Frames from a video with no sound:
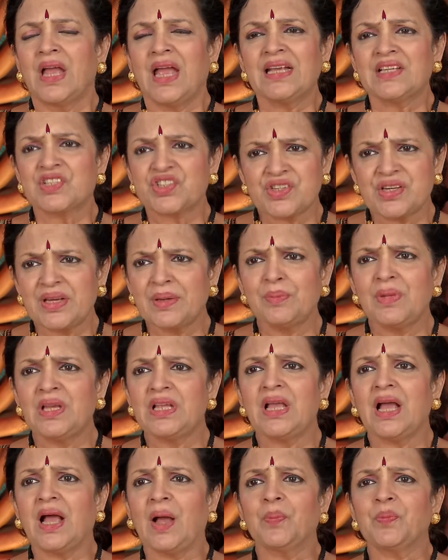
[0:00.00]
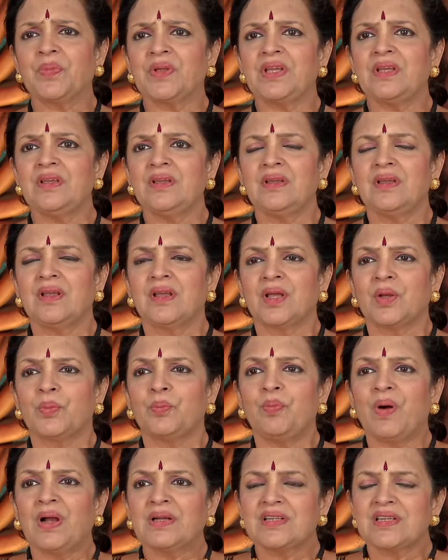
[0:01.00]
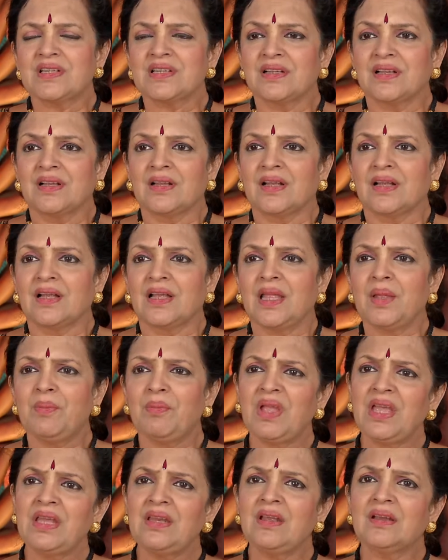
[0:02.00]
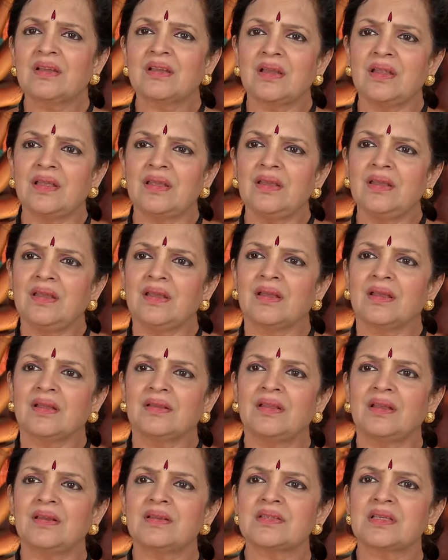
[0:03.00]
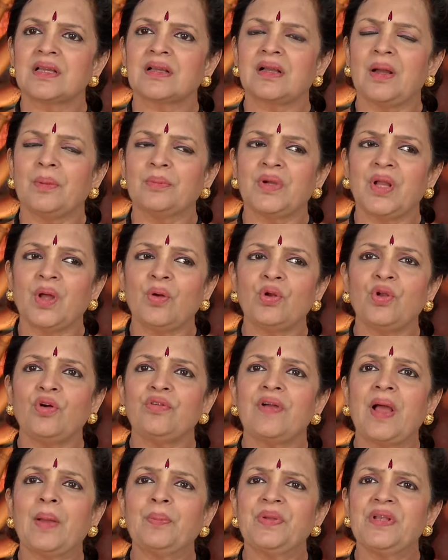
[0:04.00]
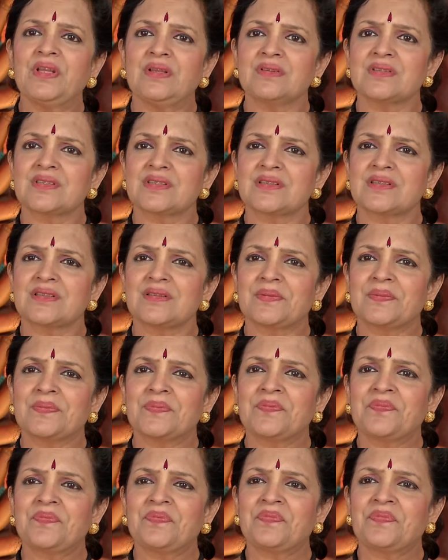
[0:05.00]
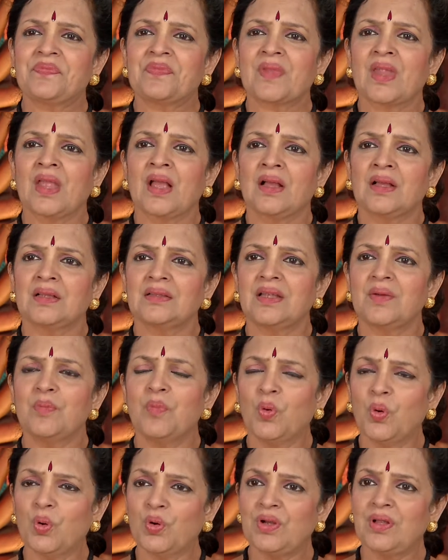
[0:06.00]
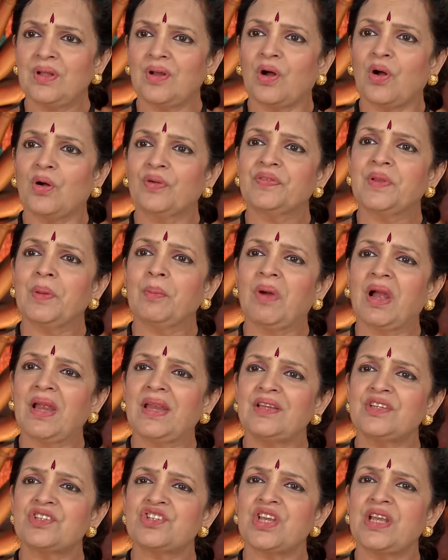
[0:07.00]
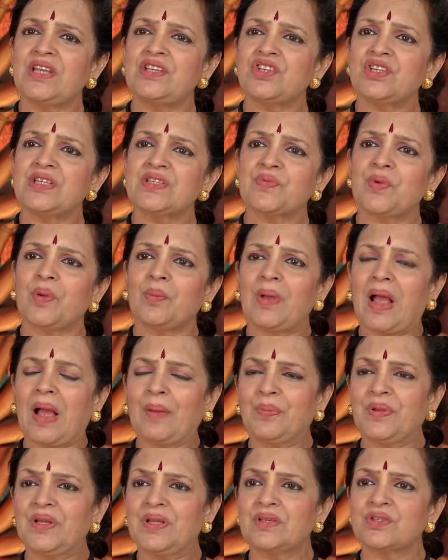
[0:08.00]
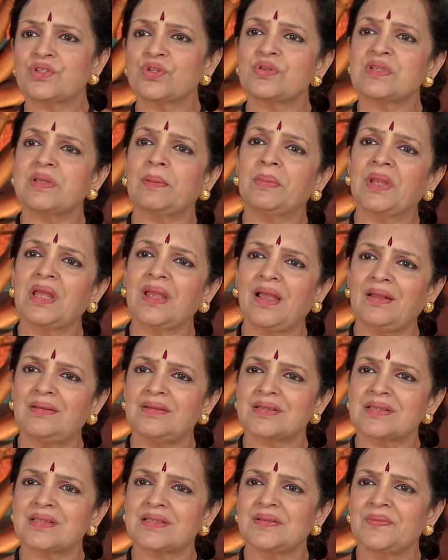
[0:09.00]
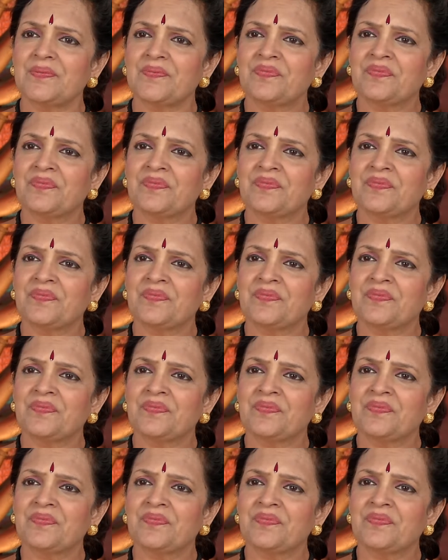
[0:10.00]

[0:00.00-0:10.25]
extremely happy, but immediately there is a come down of happiness. The mood of the mind changes from happiness to something else,